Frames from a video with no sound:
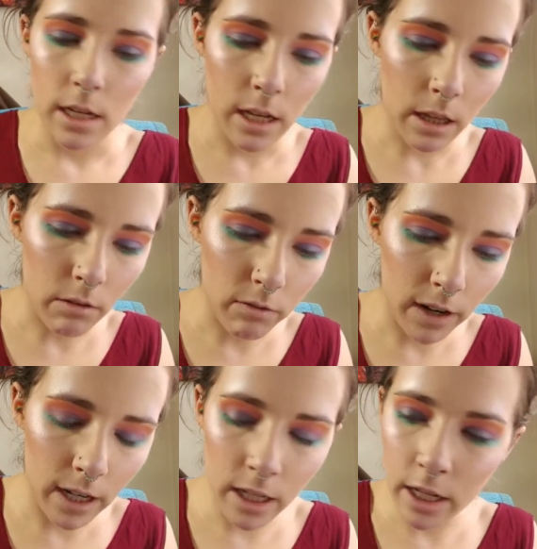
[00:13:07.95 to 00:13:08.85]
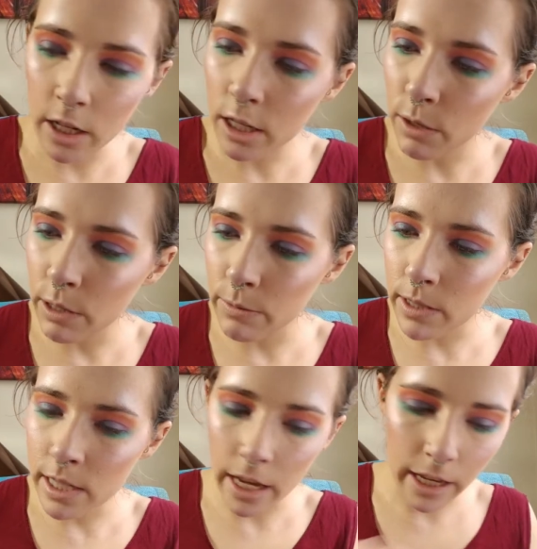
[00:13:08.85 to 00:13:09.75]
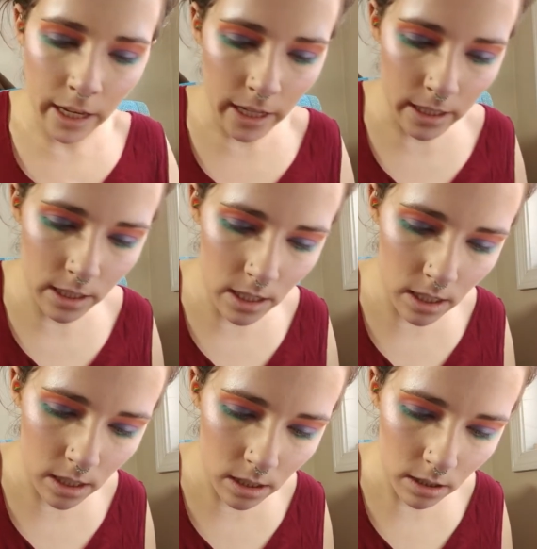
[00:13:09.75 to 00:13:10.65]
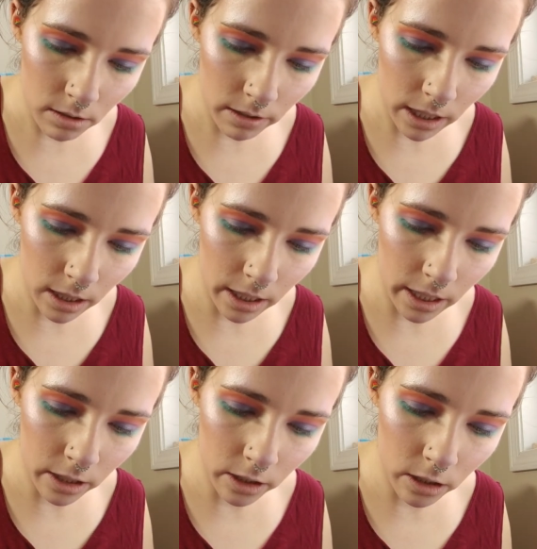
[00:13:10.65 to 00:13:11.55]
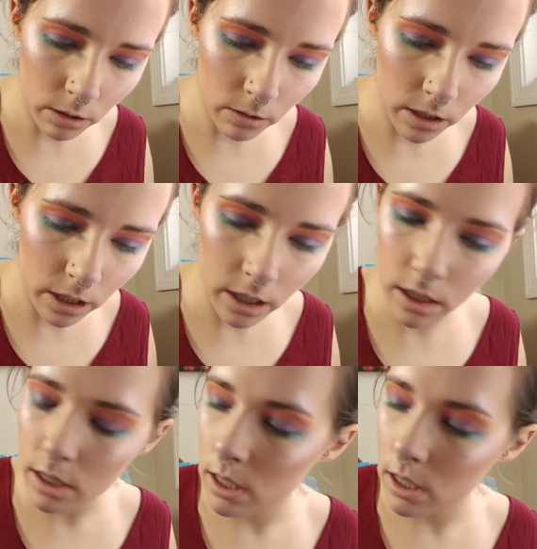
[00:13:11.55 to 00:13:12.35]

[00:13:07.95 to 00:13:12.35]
And then finally going to go in with Take a Hint right on the inner corner.